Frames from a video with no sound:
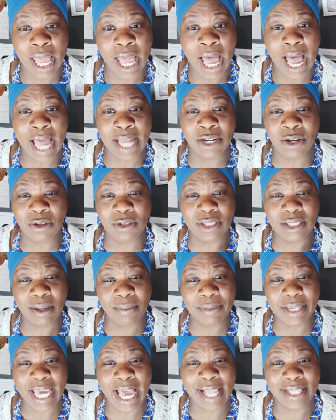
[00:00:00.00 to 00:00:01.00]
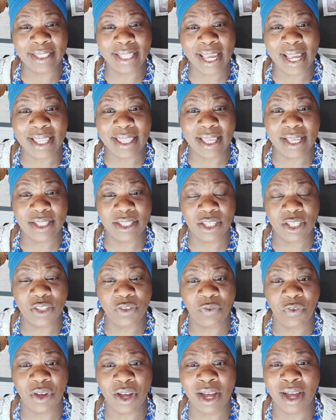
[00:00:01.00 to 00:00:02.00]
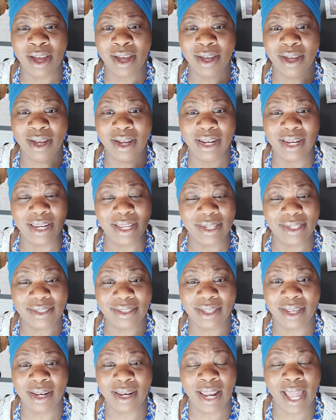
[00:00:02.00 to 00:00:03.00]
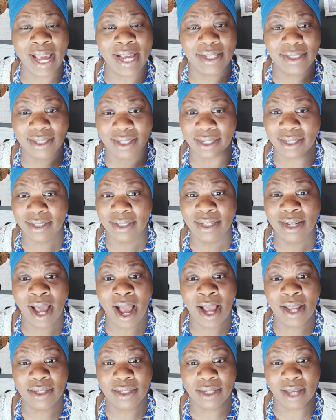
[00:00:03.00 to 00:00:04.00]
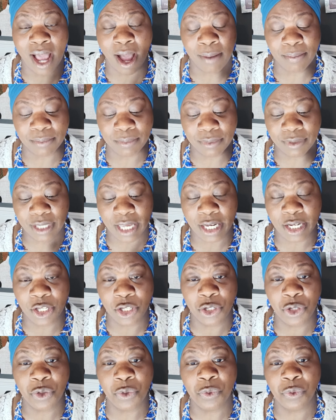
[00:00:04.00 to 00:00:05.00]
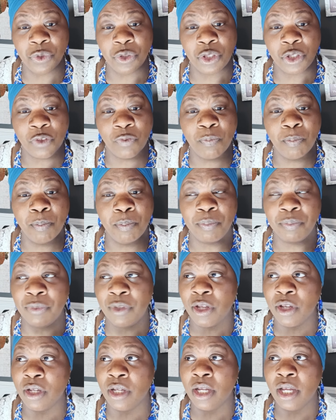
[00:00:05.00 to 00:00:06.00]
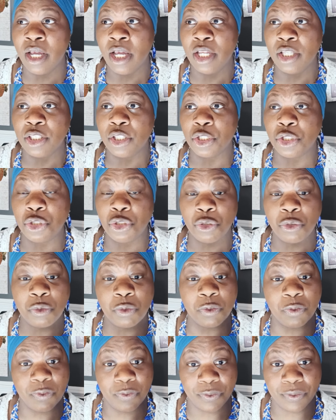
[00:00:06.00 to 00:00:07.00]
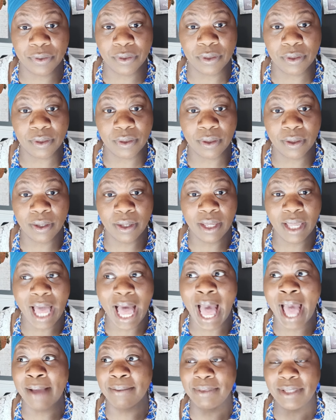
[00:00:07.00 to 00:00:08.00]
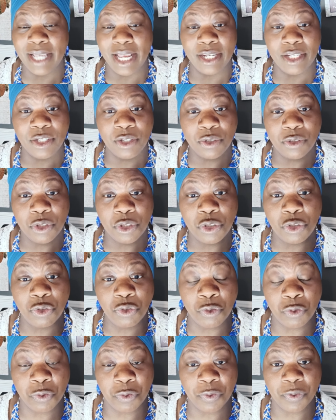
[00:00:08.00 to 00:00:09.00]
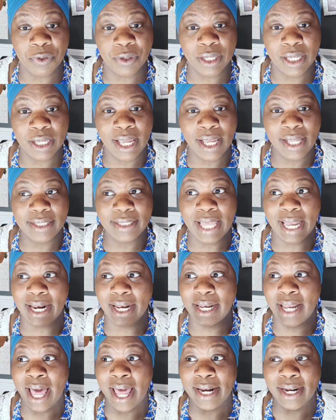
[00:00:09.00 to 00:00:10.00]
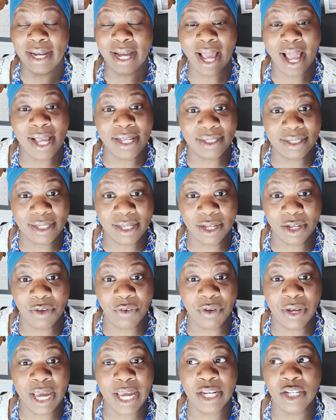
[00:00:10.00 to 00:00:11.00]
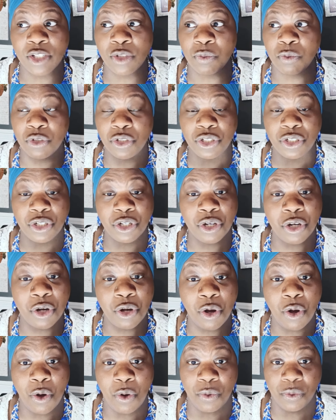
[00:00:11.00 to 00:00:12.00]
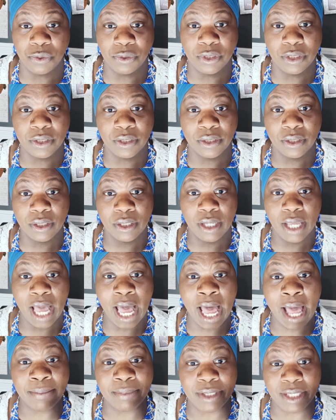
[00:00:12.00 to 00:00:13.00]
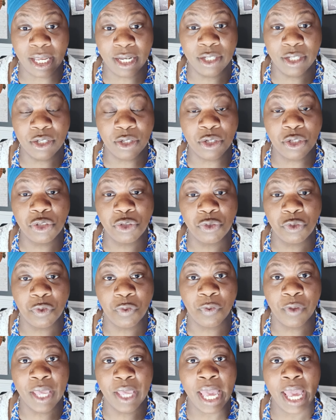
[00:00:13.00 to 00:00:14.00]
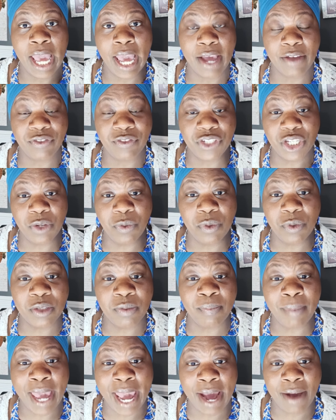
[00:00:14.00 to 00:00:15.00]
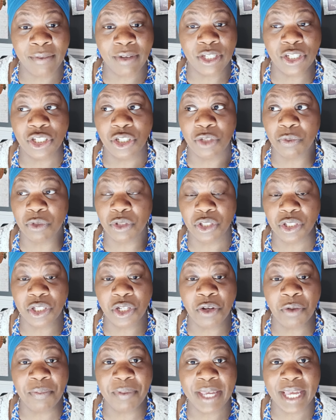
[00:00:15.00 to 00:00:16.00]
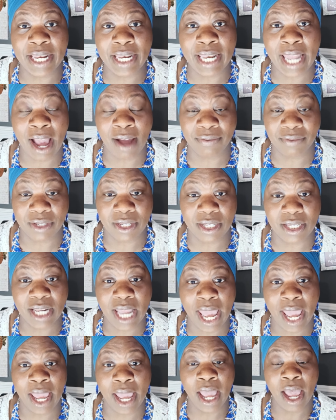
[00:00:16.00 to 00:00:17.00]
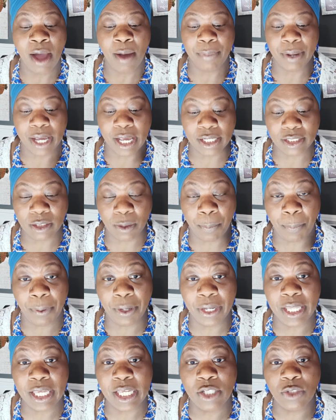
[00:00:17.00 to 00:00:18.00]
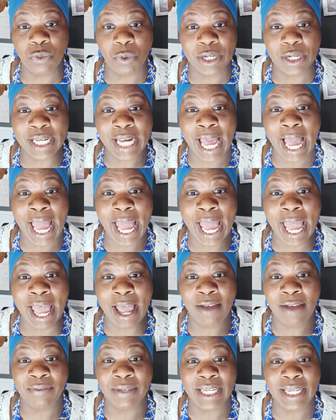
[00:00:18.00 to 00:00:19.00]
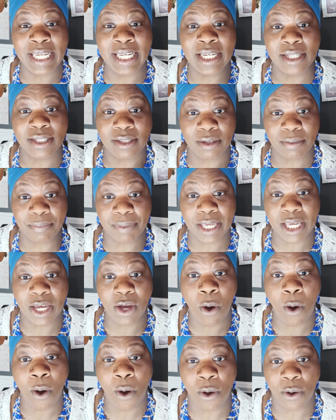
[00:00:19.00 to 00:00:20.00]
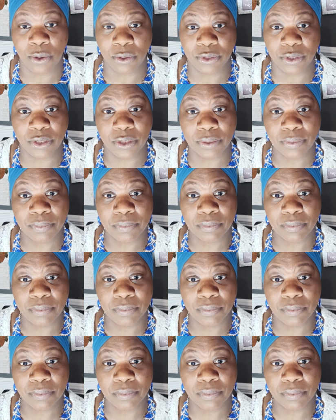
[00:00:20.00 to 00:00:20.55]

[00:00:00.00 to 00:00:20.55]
I know some of y'all think this is for clicks and likes. It is not. I'm telling you the truth. I'm telling you the truth that a lot of content creators will sugarcoat. I'm telling you the truth. If she was married, she would still be alive today because the police would not have needed to be called.